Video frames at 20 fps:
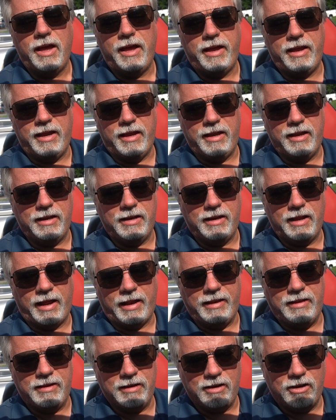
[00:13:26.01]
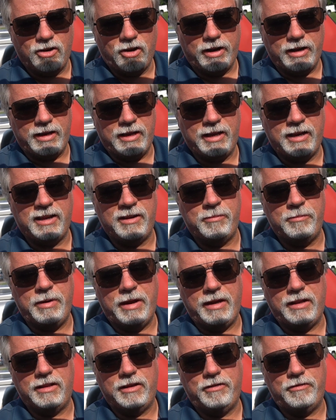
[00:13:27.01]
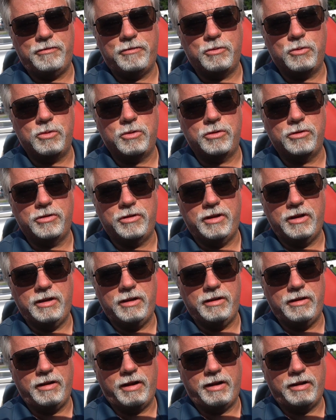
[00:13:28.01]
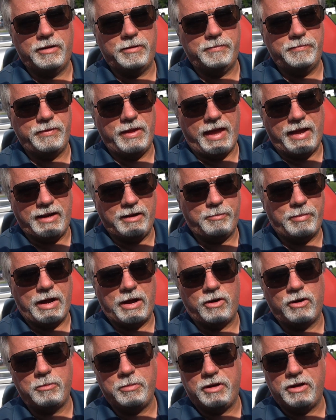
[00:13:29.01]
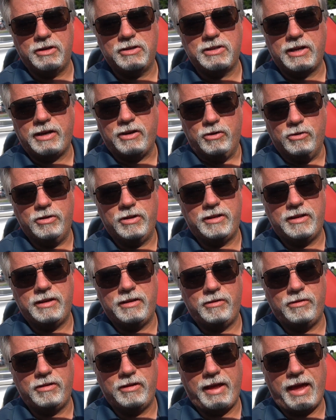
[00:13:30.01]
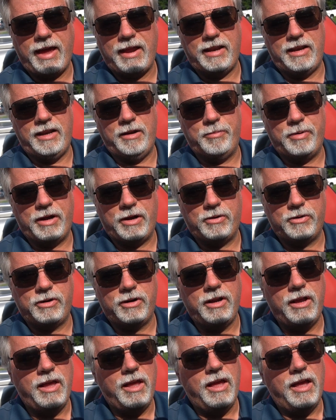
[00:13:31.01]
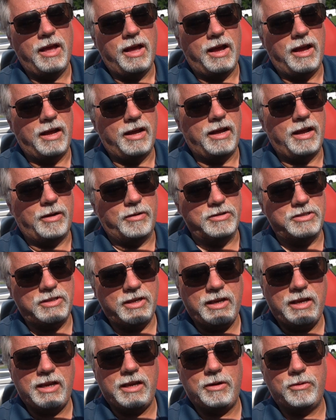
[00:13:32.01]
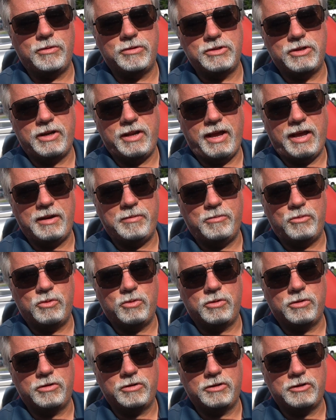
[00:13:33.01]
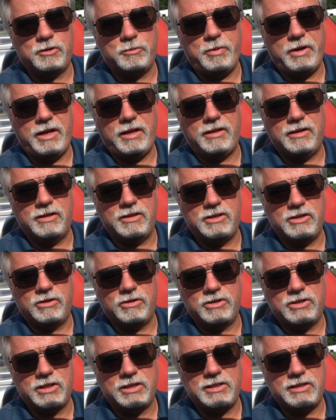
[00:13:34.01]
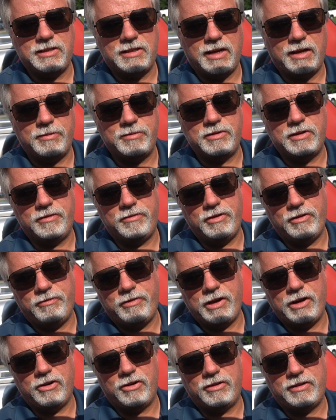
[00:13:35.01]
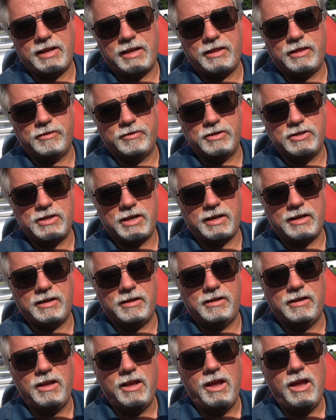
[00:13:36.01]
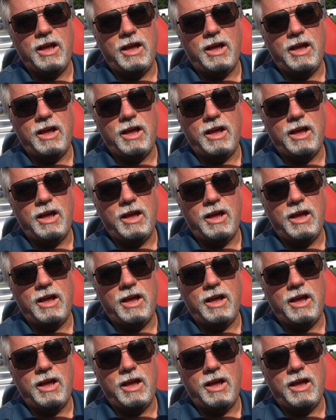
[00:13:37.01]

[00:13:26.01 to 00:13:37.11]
And I did not get it mainly for the added power, because I knew it didn't add any power. I was thinking it was going to add more speed to the 0 to 60 times, and if you figure 1/10 of a second